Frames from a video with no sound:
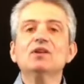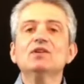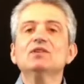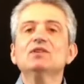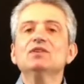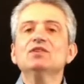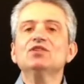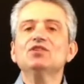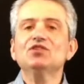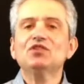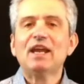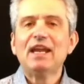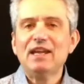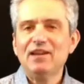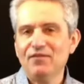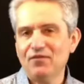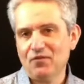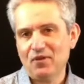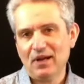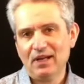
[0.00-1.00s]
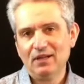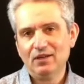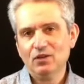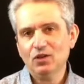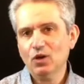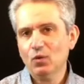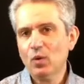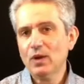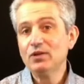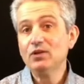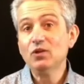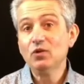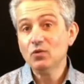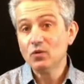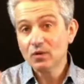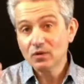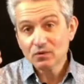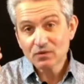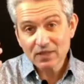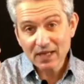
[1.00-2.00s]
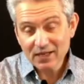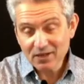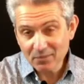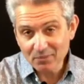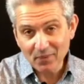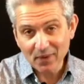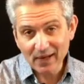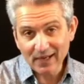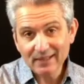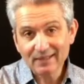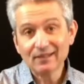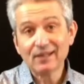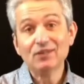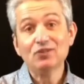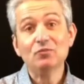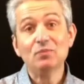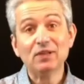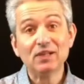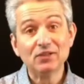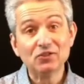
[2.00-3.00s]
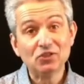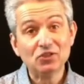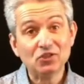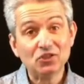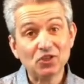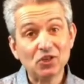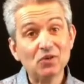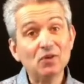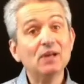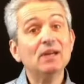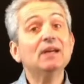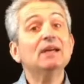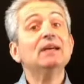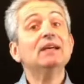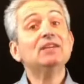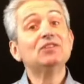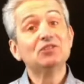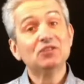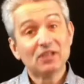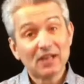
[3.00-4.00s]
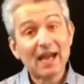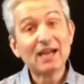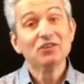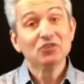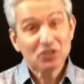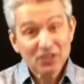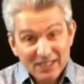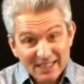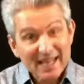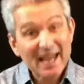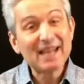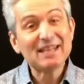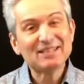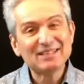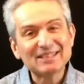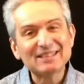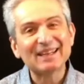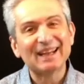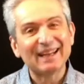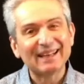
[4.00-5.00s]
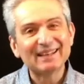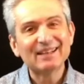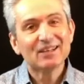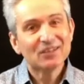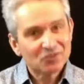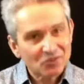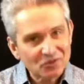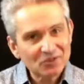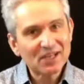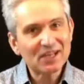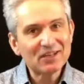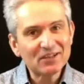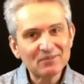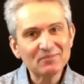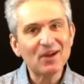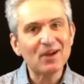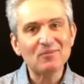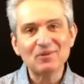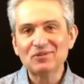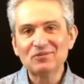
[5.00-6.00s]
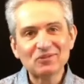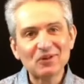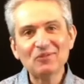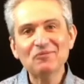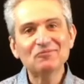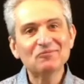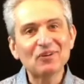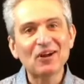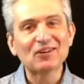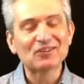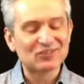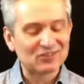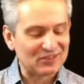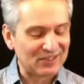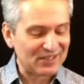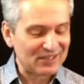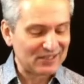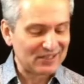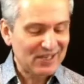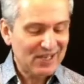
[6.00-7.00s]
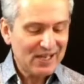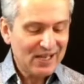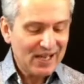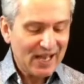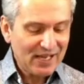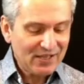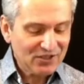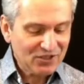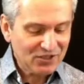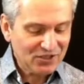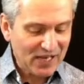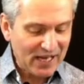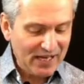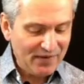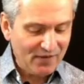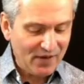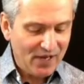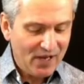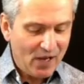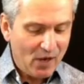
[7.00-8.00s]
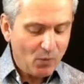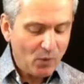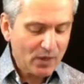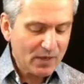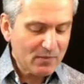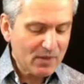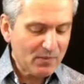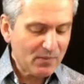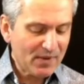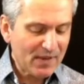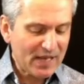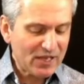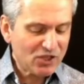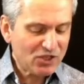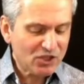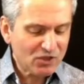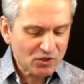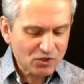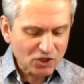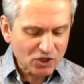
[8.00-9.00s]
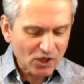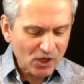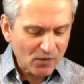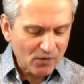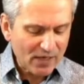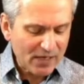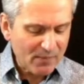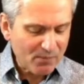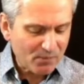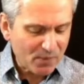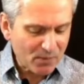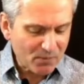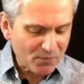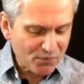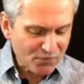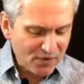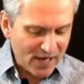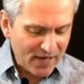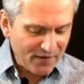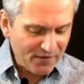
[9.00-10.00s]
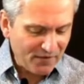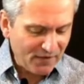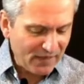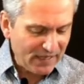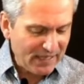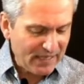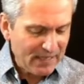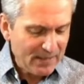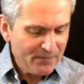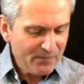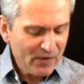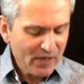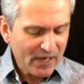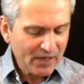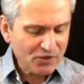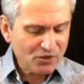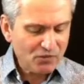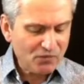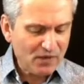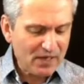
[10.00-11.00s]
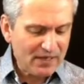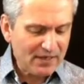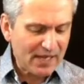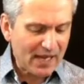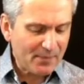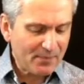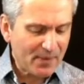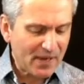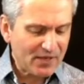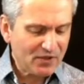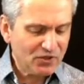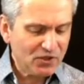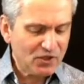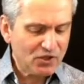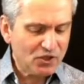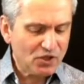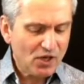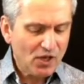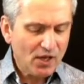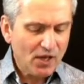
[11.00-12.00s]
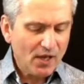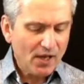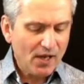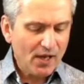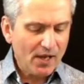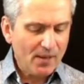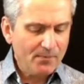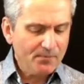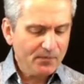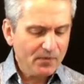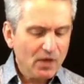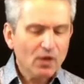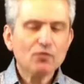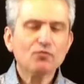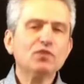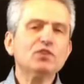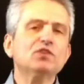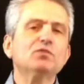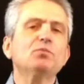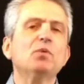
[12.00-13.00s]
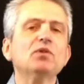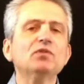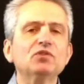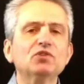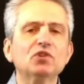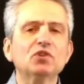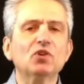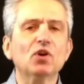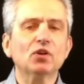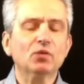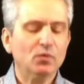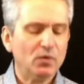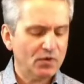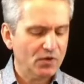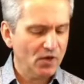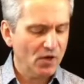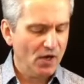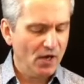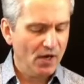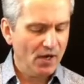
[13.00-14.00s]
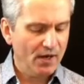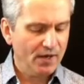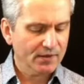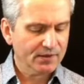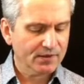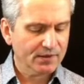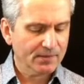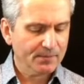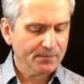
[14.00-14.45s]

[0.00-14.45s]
savouring. You know, when you take a bite and you begin to chew, it's to actually taste it. So take a moment, don't rush this, and savour. What I mean by that is slowly but prayerfully, as you read that passage, respond to God with your heart.